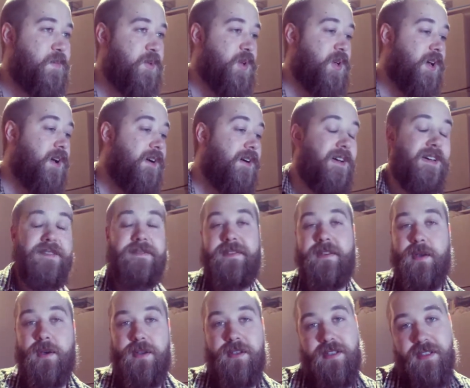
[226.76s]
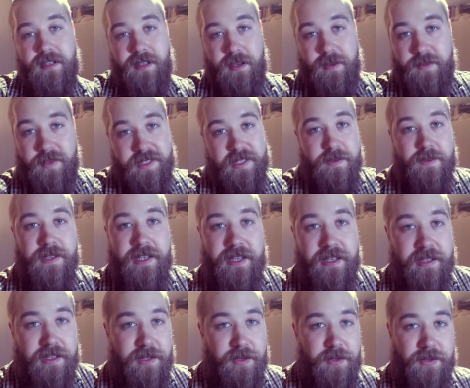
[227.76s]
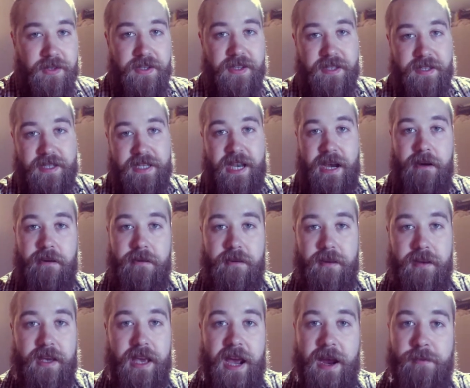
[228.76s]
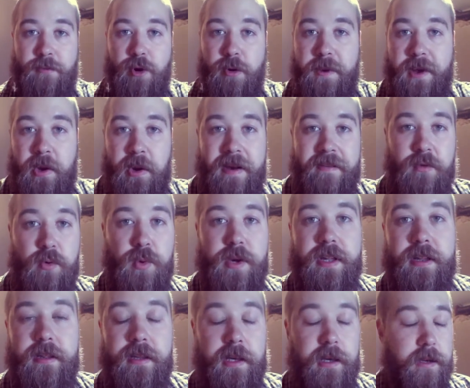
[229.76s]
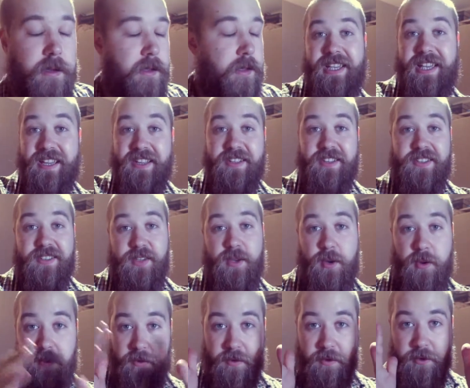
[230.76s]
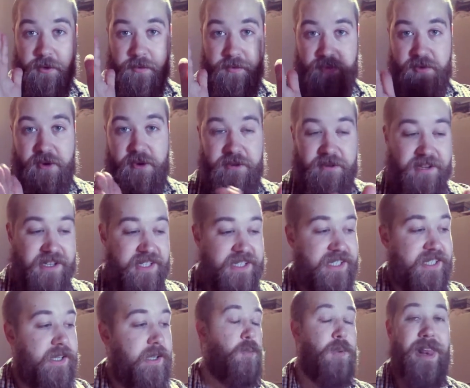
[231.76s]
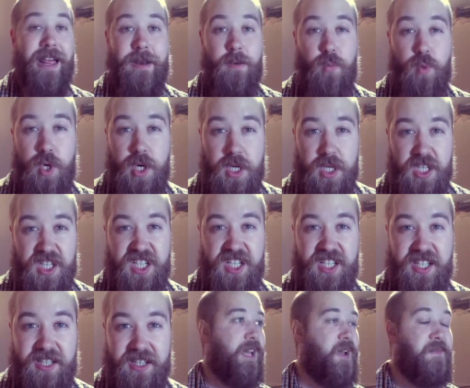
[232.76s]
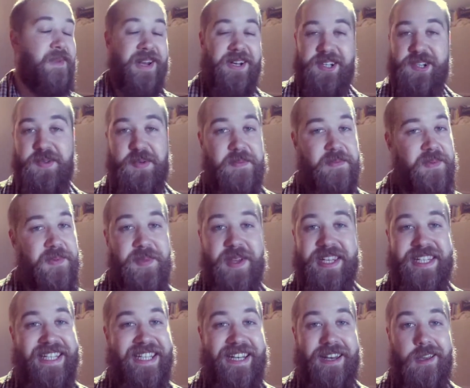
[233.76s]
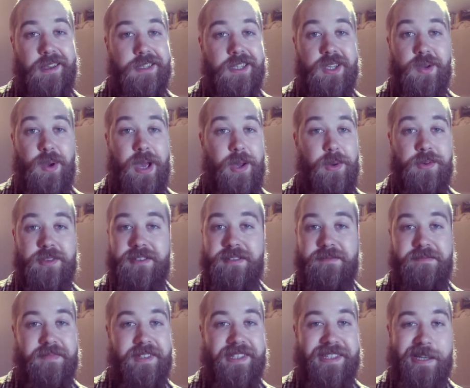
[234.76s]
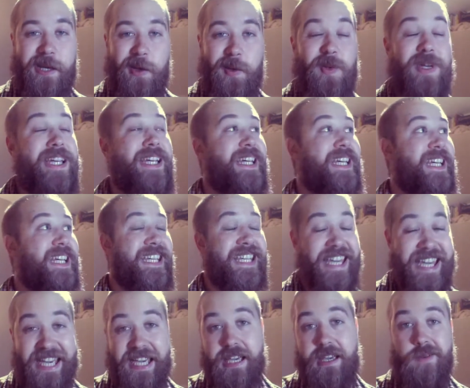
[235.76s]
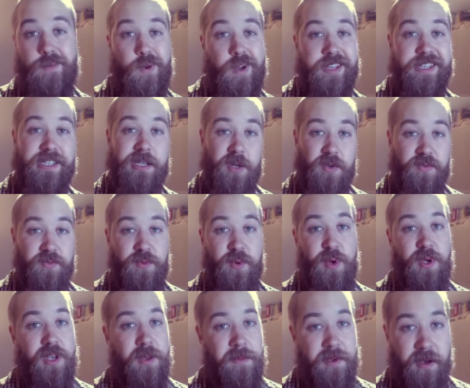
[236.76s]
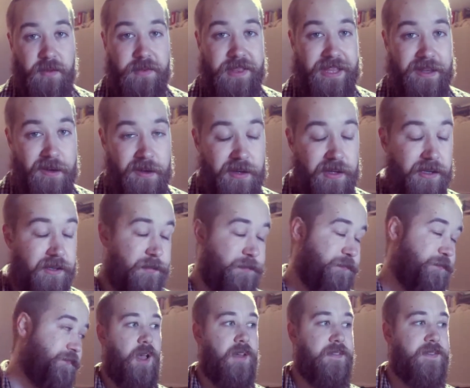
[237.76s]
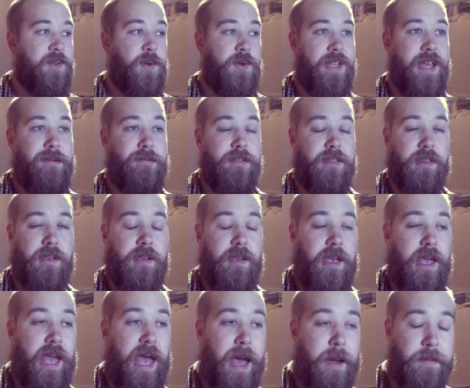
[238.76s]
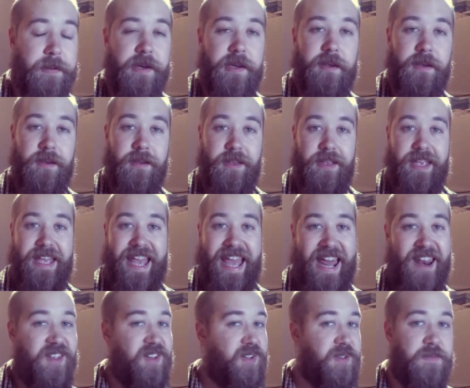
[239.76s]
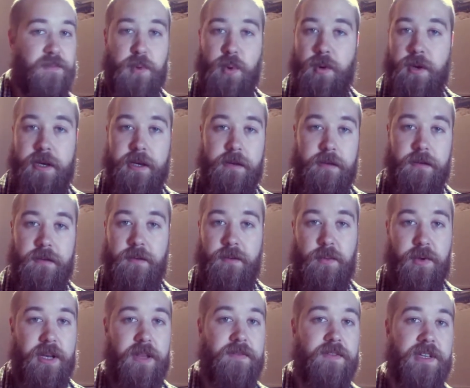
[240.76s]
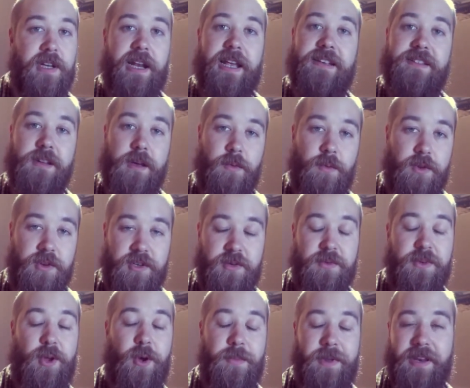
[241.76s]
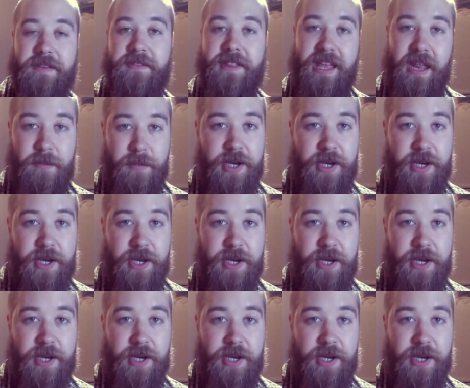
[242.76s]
but I forgot. I'm still getting used to this carrying camera about everywhere thing. But yeah, so, progress. The plan worked. I managed to implement it in like 2 hours. So, kicking myself for not coming up with it earlier. I've got everything happening, and I can put in whatever delays I want to accommodate for the